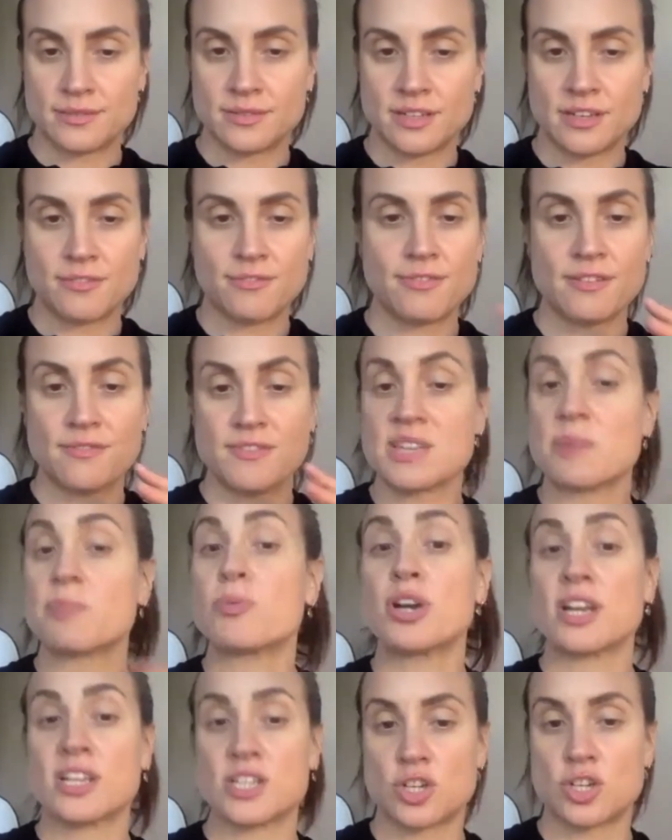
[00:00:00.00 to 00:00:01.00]
If, if the
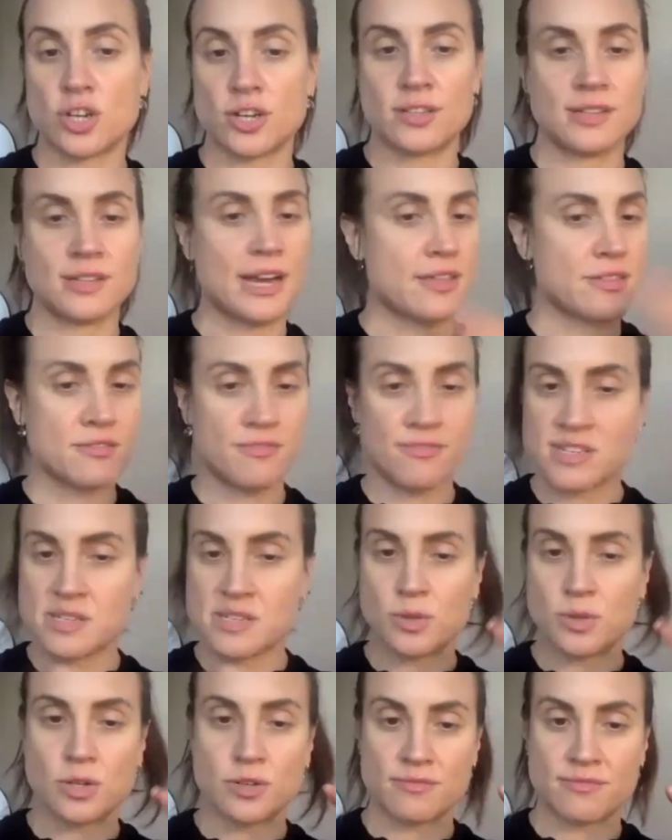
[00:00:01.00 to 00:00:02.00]
support is good, either
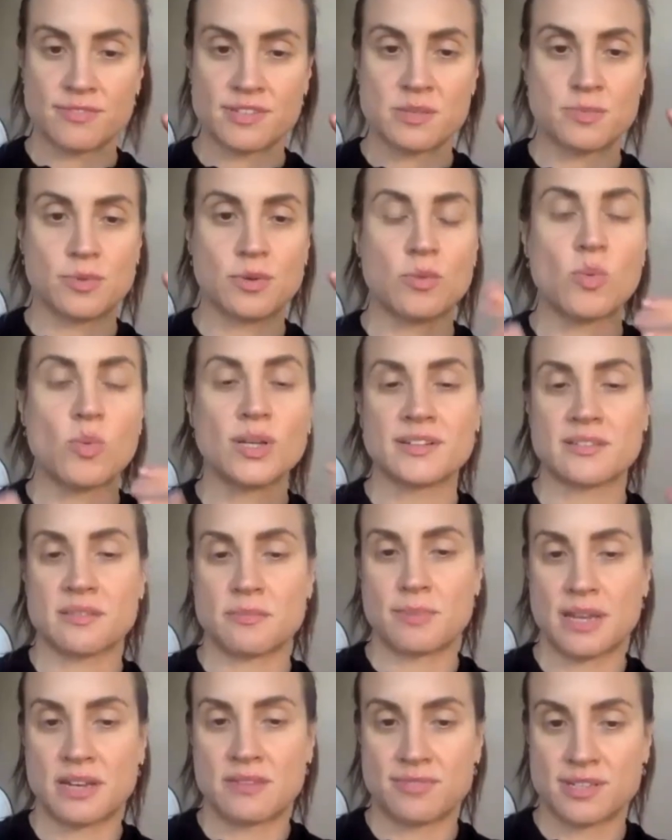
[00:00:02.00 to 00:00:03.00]
visible or invisible, what are the
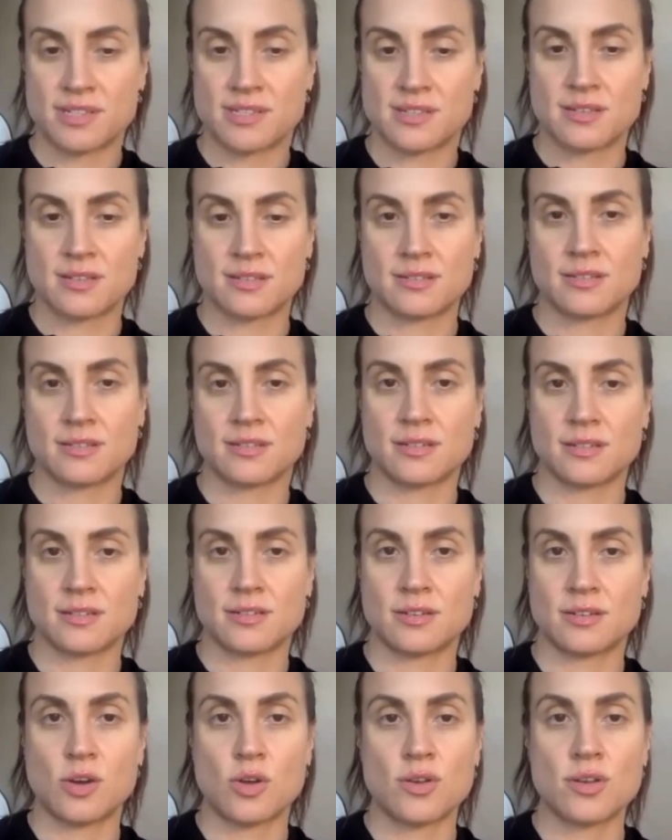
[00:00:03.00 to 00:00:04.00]
benefits uh,
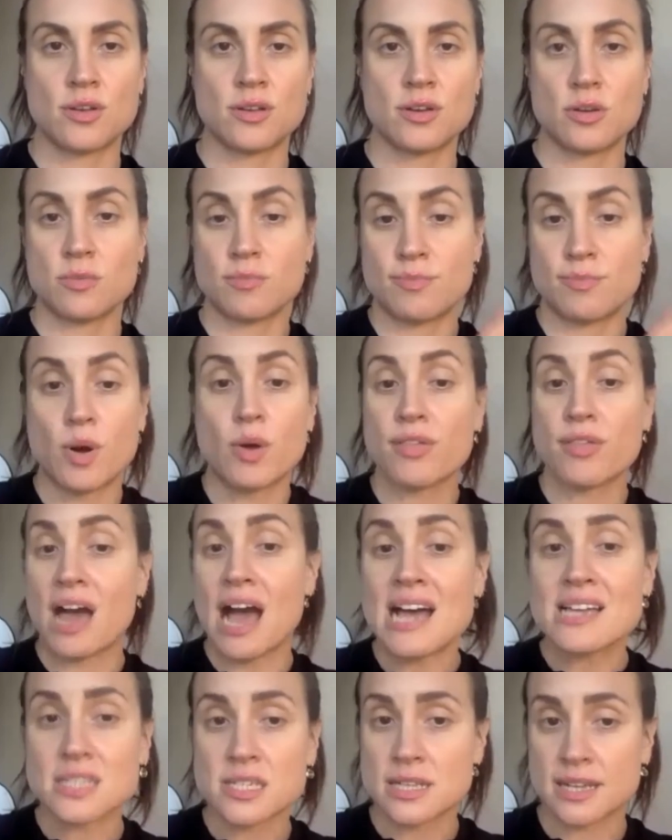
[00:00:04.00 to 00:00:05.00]
on on both
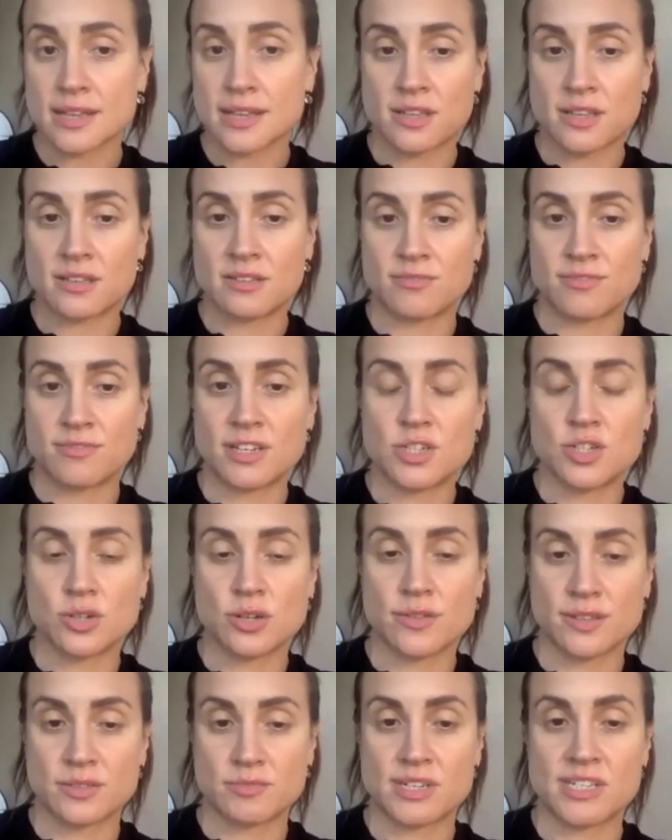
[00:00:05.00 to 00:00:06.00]
us, like the
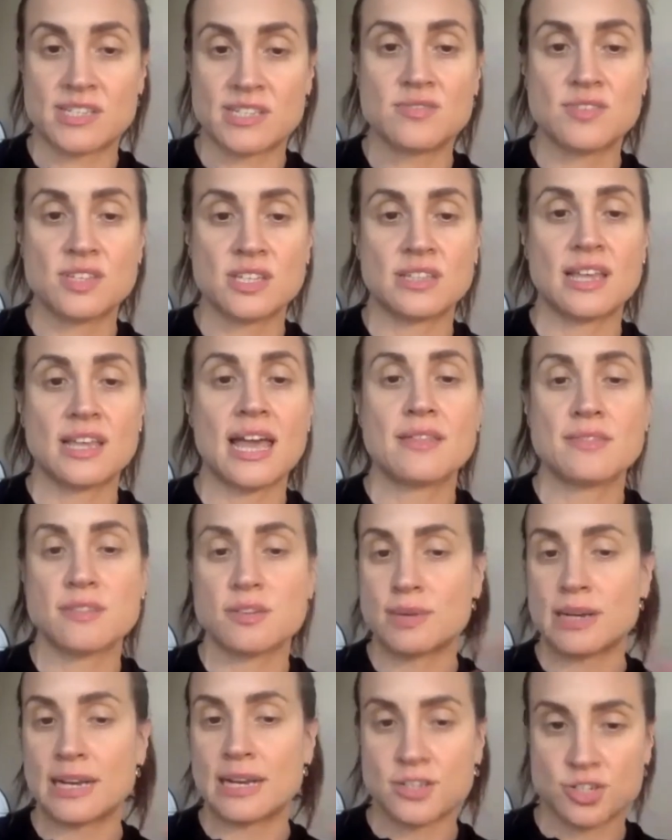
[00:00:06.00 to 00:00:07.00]
individual that receives it, and the
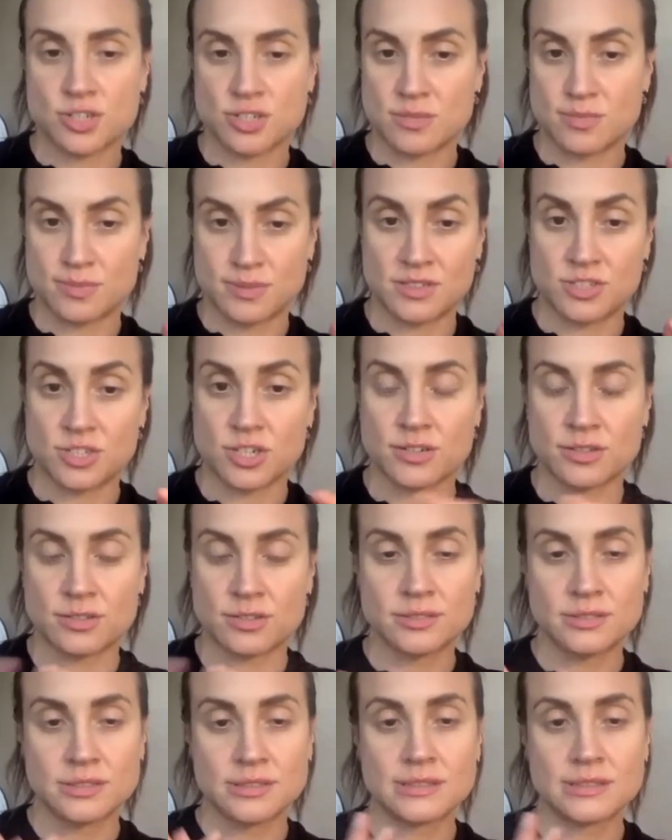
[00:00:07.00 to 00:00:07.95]
relationships in general?